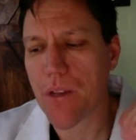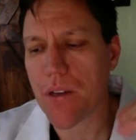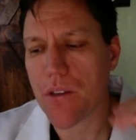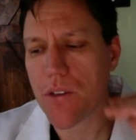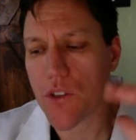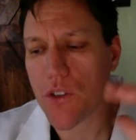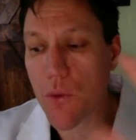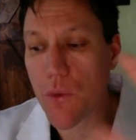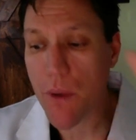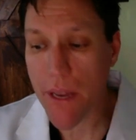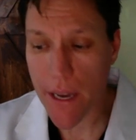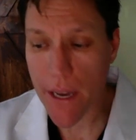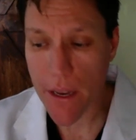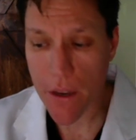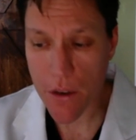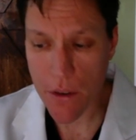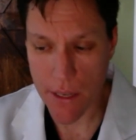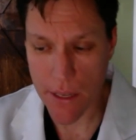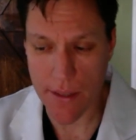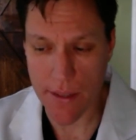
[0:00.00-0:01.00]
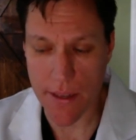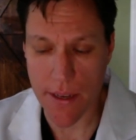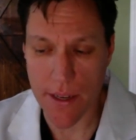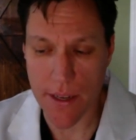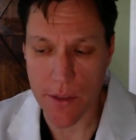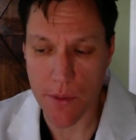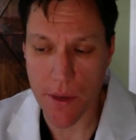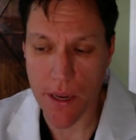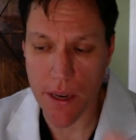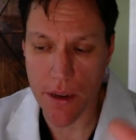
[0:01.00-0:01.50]
So we got good at
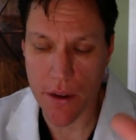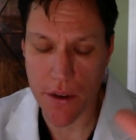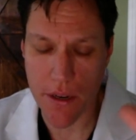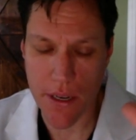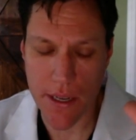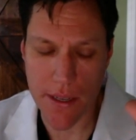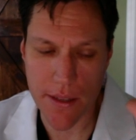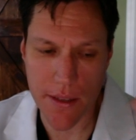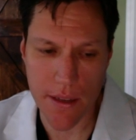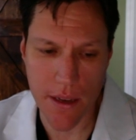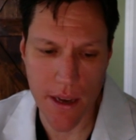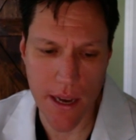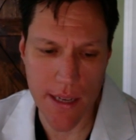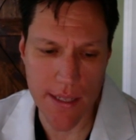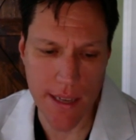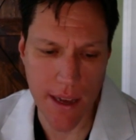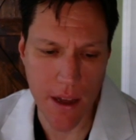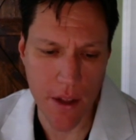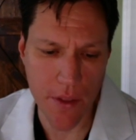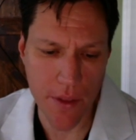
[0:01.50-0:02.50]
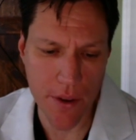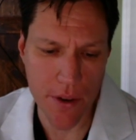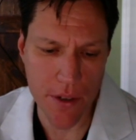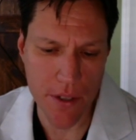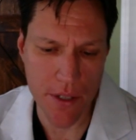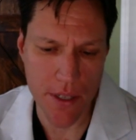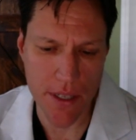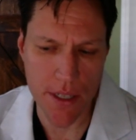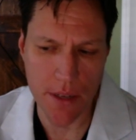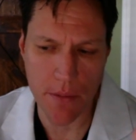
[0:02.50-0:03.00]
things. We got good at as a healthcare
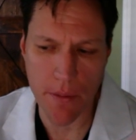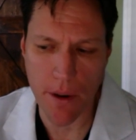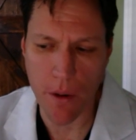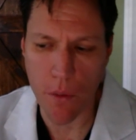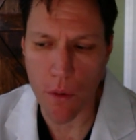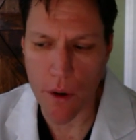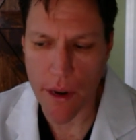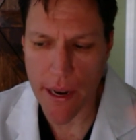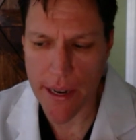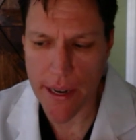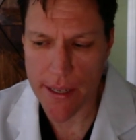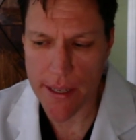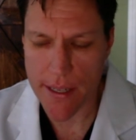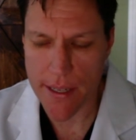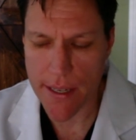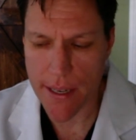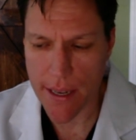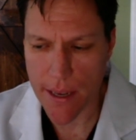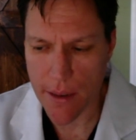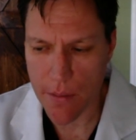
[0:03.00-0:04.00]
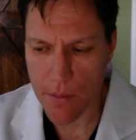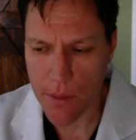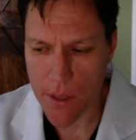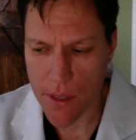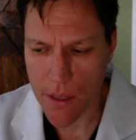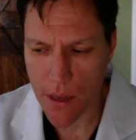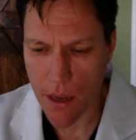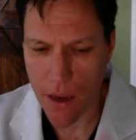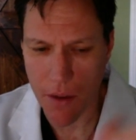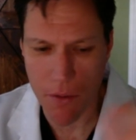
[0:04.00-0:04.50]
system about working as
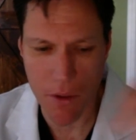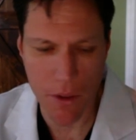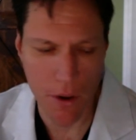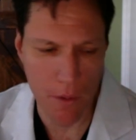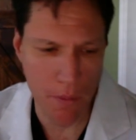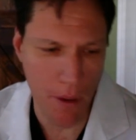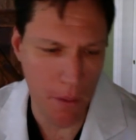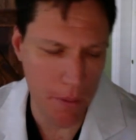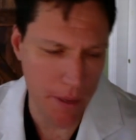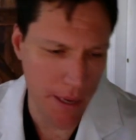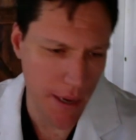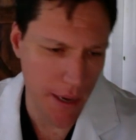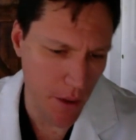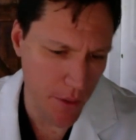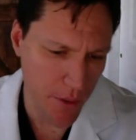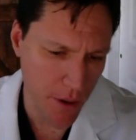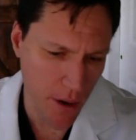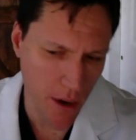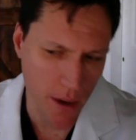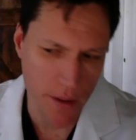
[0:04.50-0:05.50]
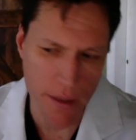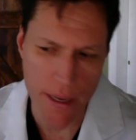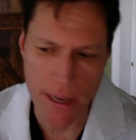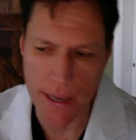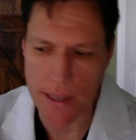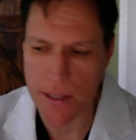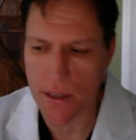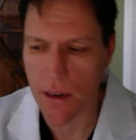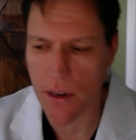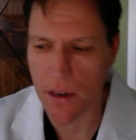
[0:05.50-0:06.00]
teams with our public health
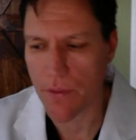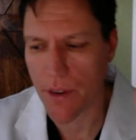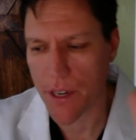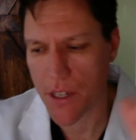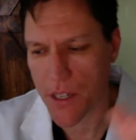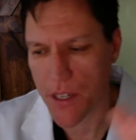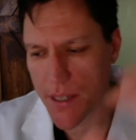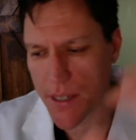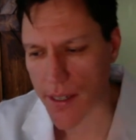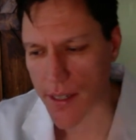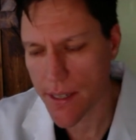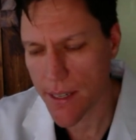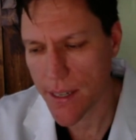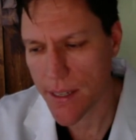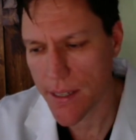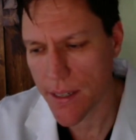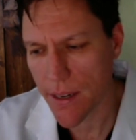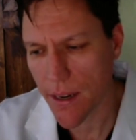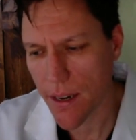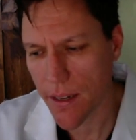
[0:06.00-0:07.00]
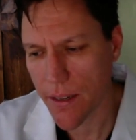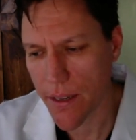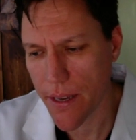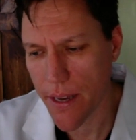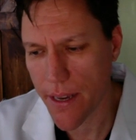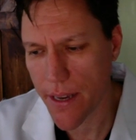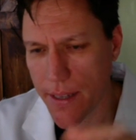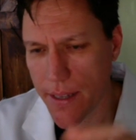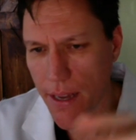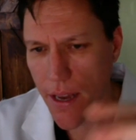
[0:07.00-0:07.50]
colleagues, our infectious disease
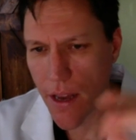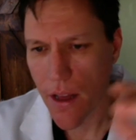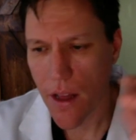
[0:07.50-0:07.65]
colleagues.